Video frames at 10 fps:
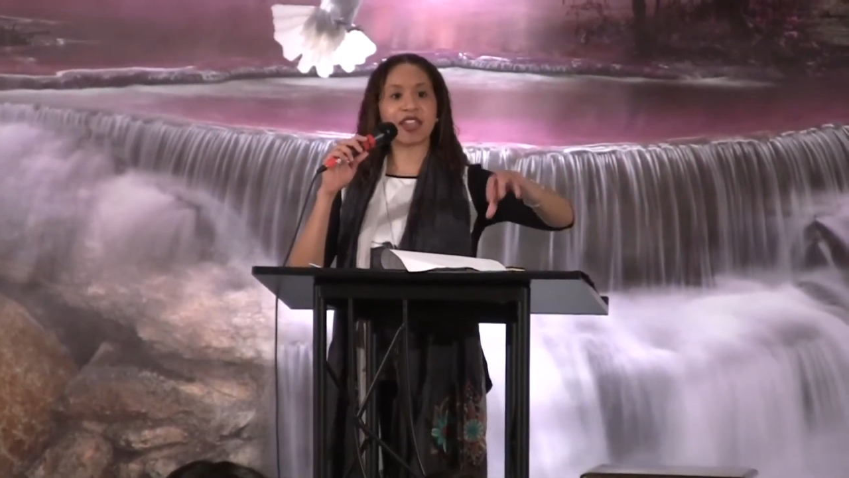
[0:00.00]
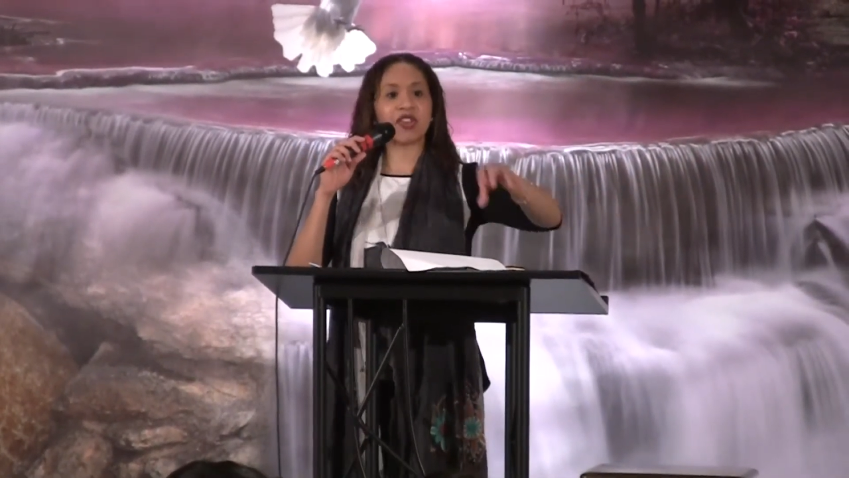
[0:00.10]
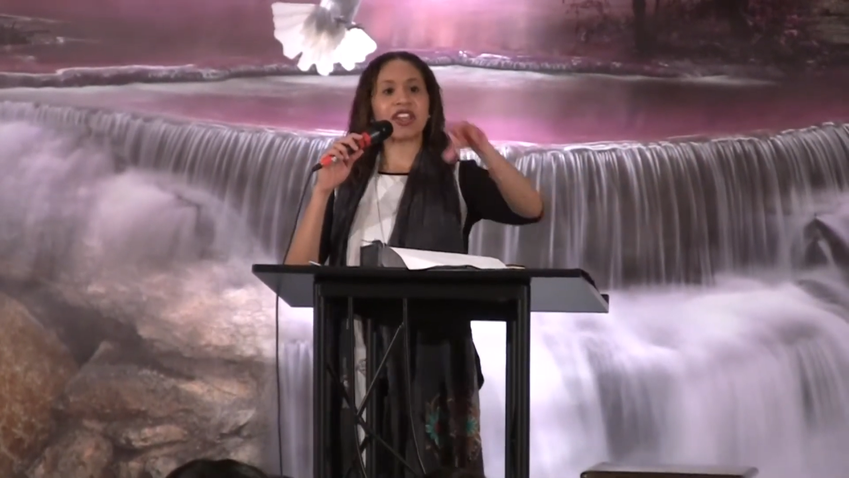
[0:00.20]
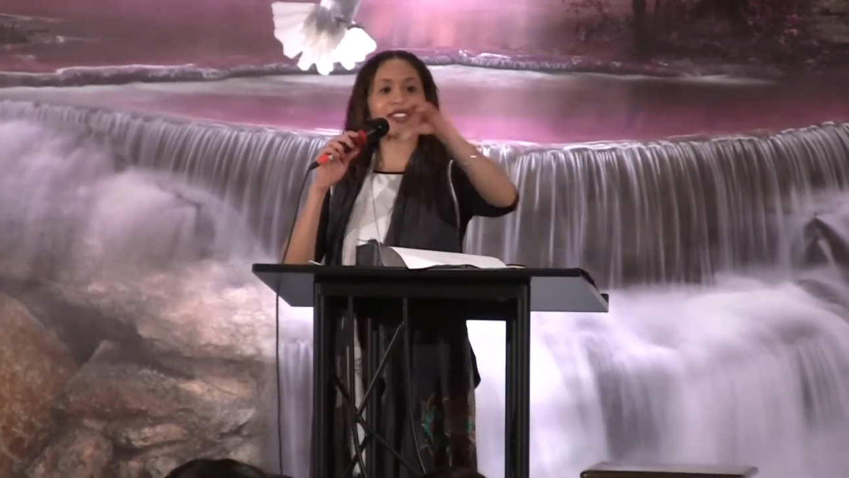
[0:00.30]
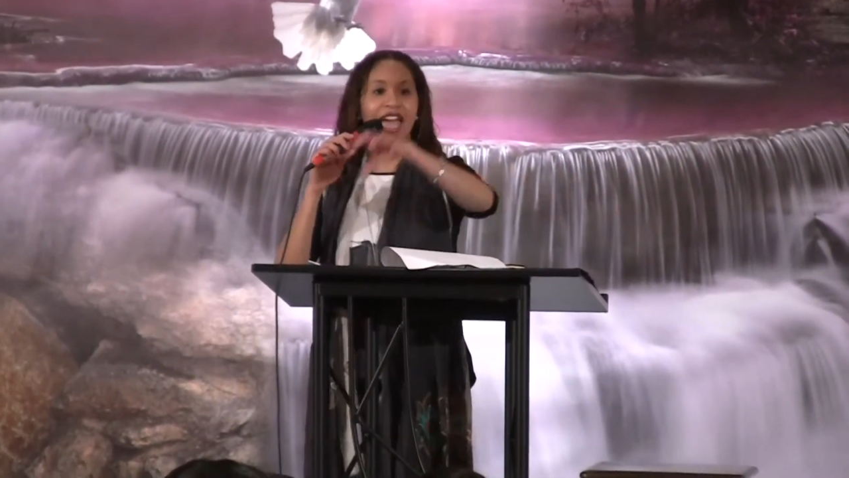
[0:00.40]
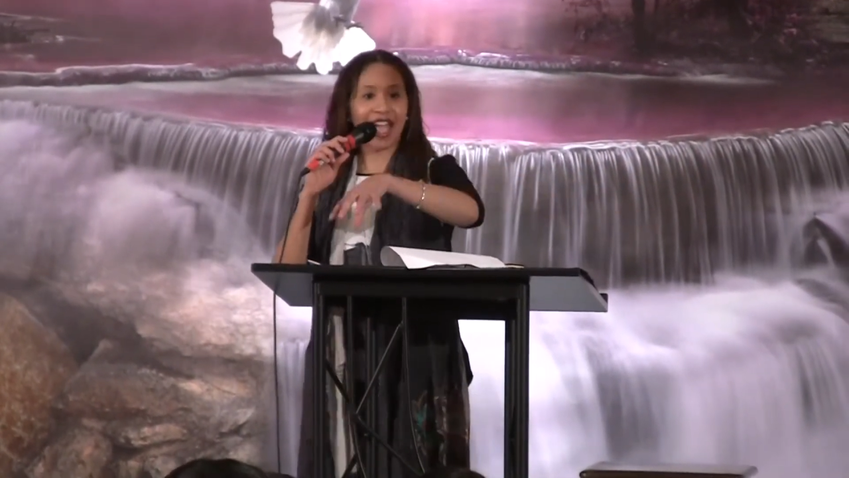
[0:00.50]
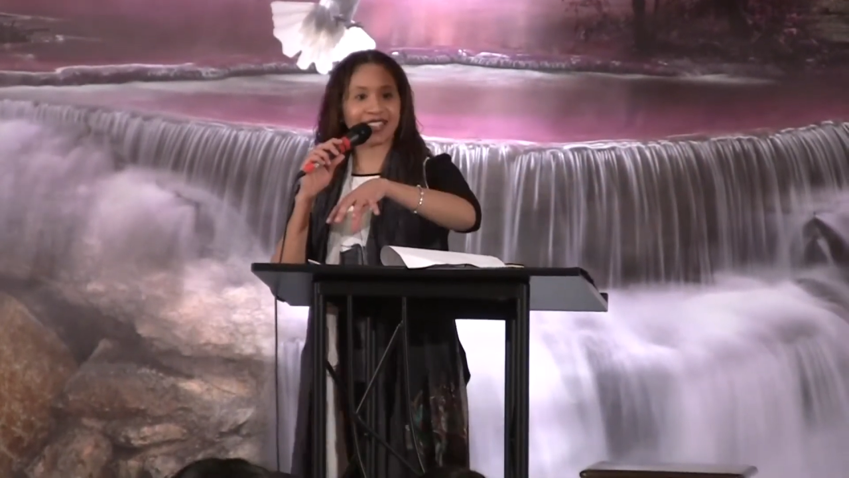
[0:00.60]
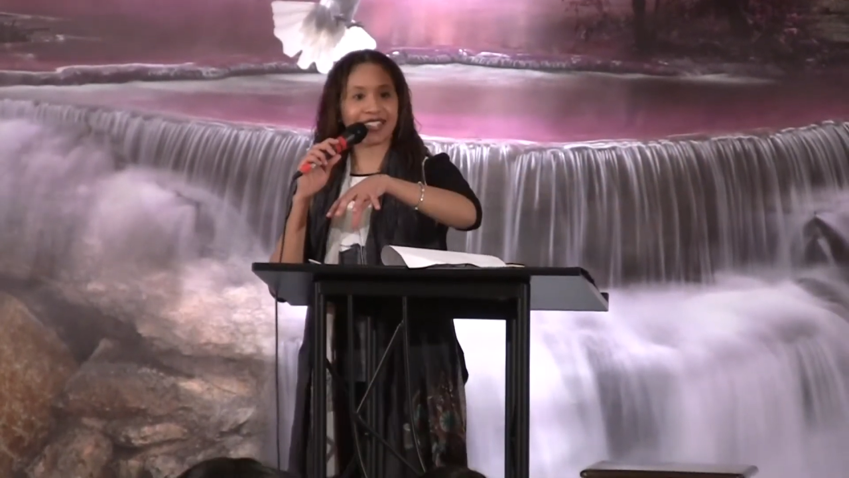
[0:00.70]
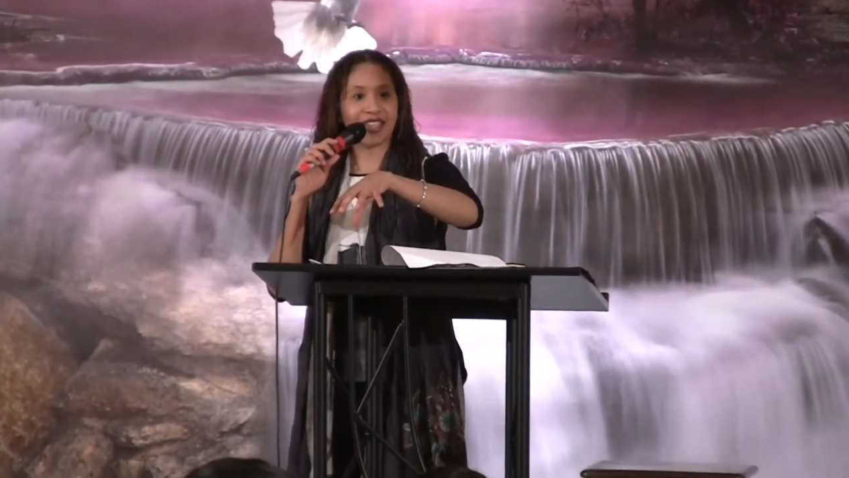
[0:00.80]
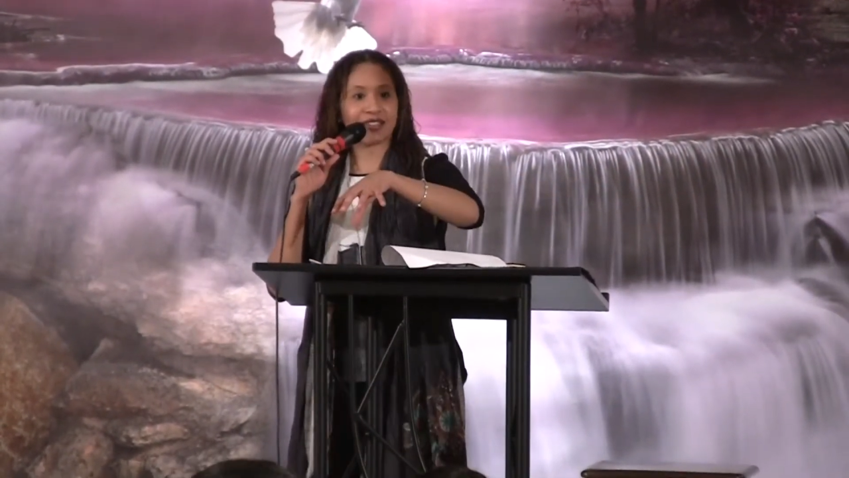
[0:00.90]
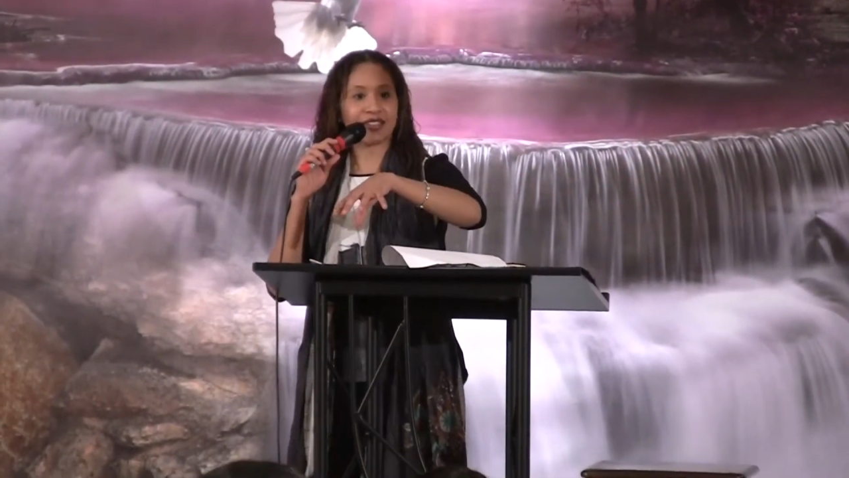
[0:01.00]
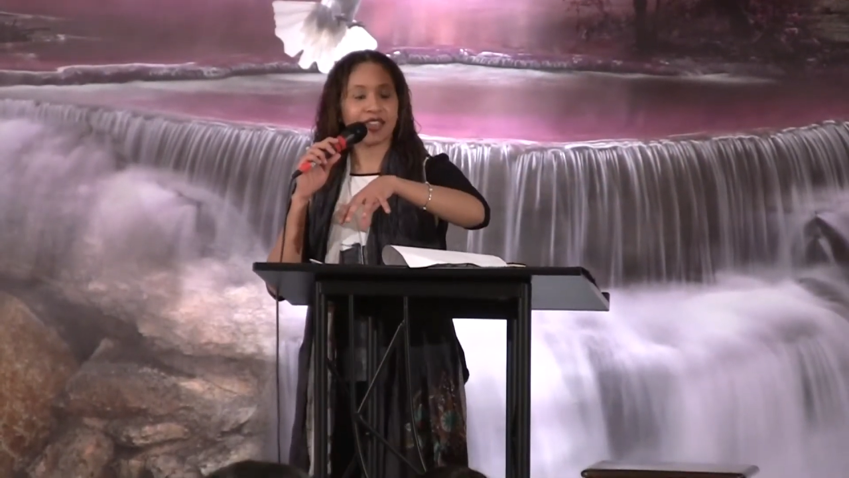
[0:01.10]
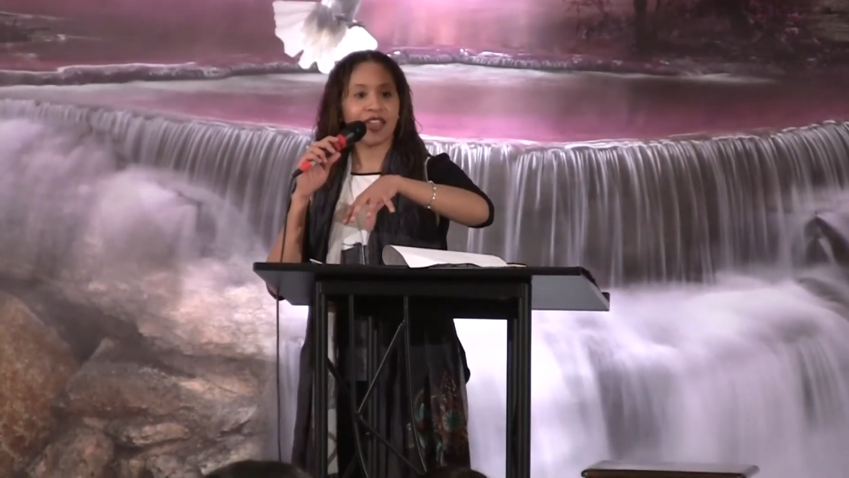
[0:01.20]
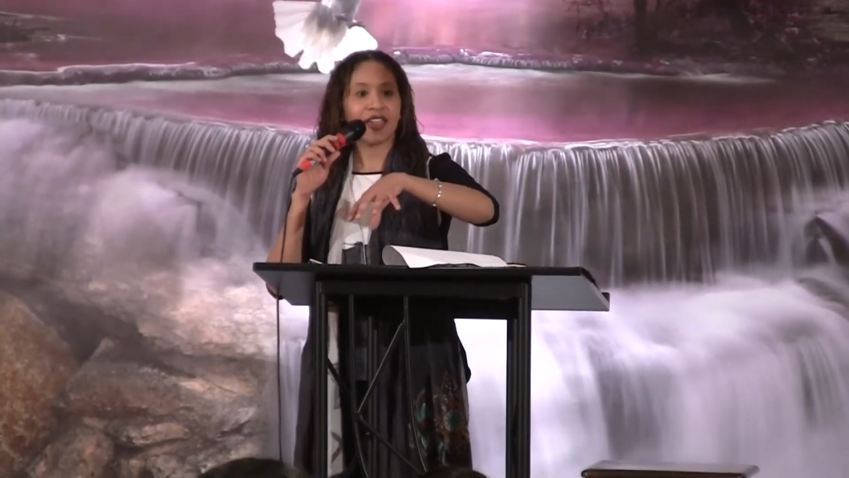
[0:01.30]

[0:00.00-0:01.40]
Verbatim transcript: given us access